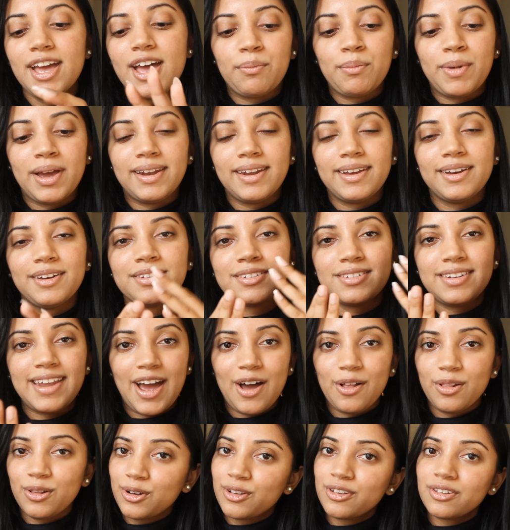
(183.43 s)
And my nails
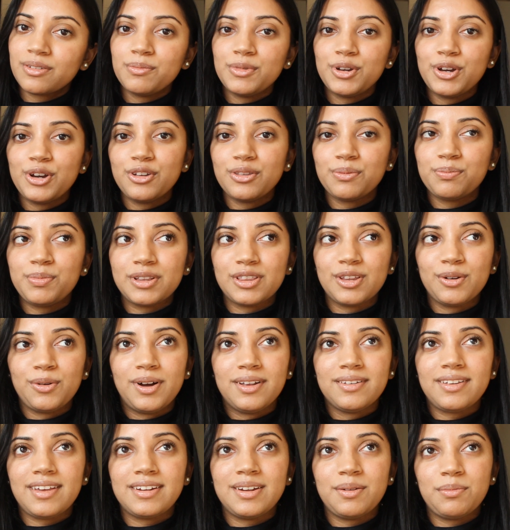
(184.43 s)
now look smooth, but the
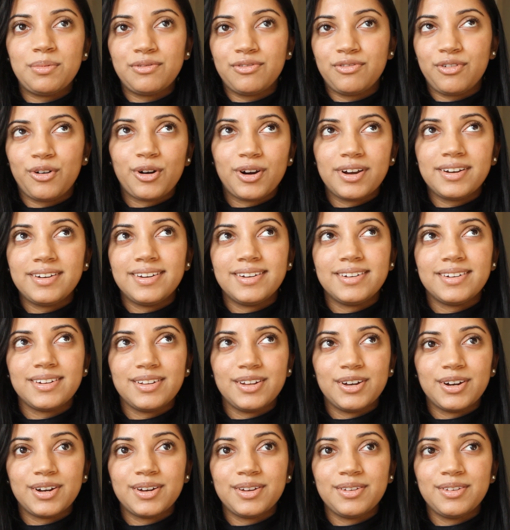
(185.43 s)
ones I did before didn't
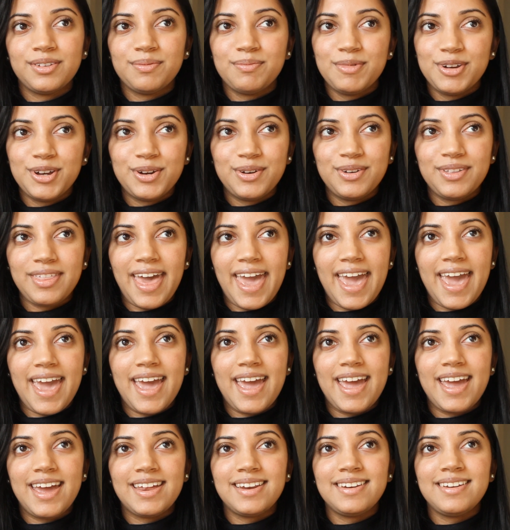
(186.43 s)
look smooth,
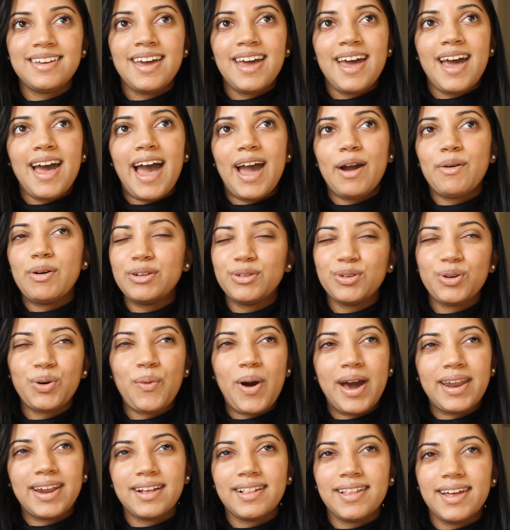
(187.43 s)
and I went to a
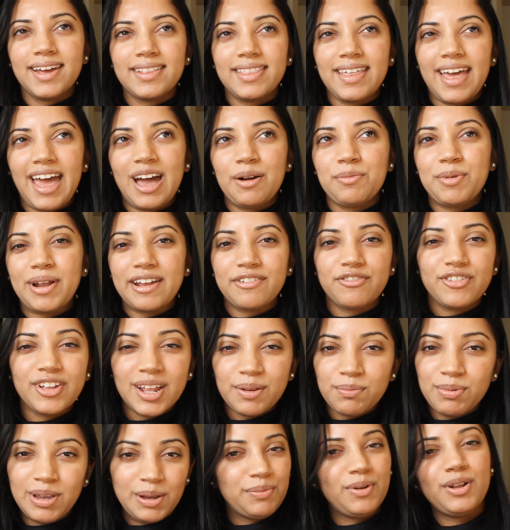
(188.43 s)
wedding like that. But I feel
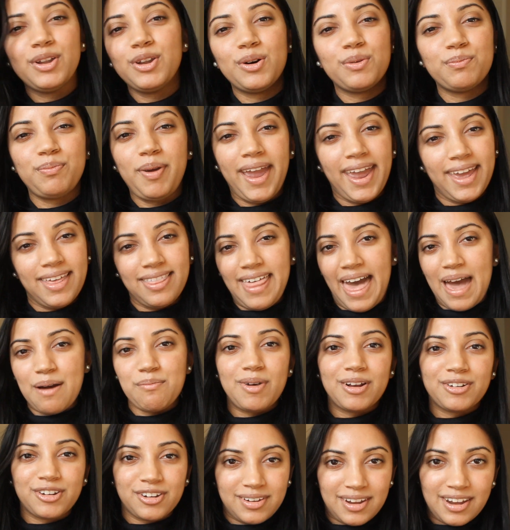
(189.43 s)
like people don't pay that
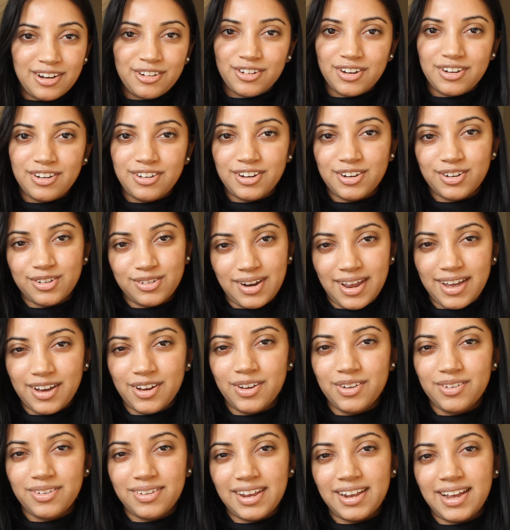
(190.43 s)
much attention to your
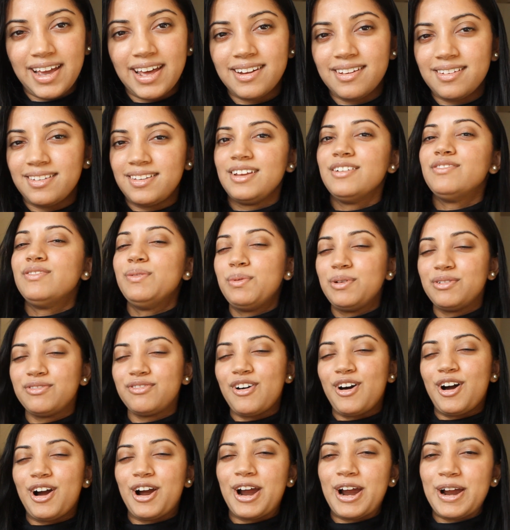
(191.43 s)
nails. They kind of see it from
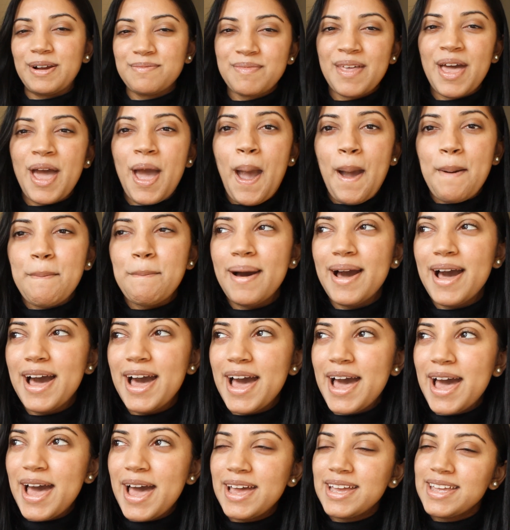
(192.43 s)
afar.
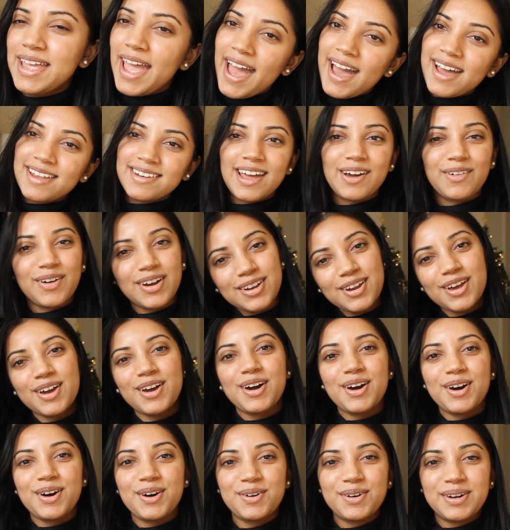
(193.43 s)
But yeah, now I
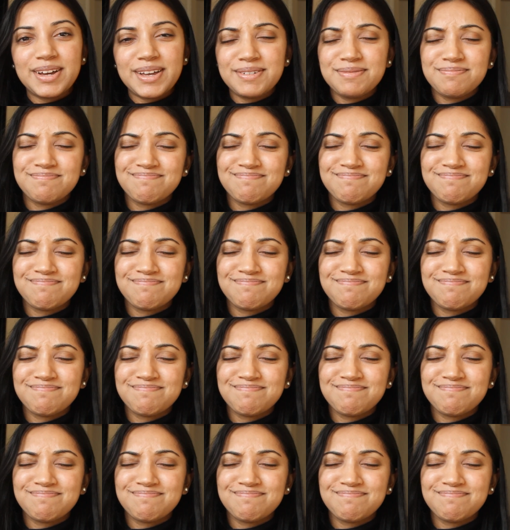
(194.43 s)
know.